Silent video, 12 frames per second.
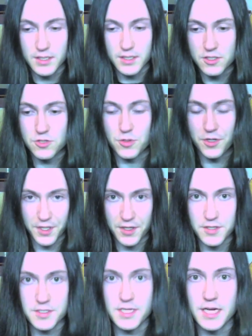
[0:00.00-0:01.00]
shortening
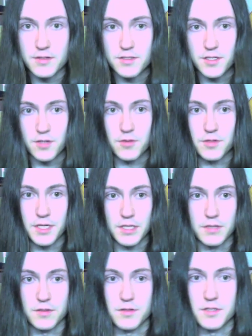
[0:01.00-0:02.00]
those down to only
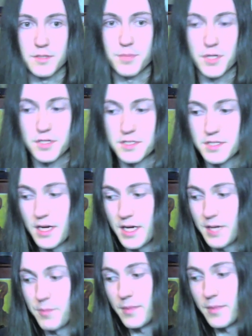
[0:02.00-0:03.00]
include the parts that
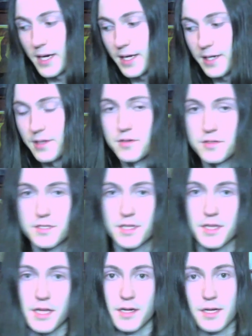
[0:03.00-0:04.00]
I might use,
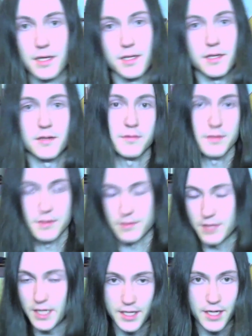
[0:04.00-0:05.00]
and then I can
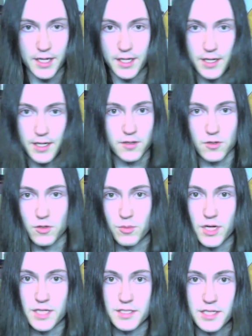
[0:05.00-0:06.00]
yada yada yada a whole
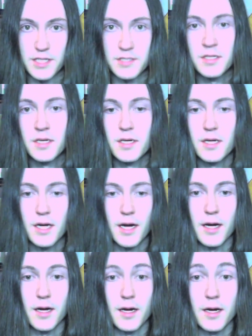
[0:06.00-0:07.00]
process.
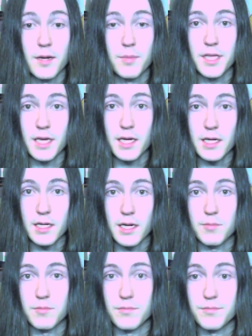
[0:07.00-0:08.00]
But yeah,
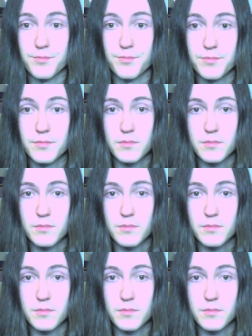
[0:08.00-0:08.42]
I'm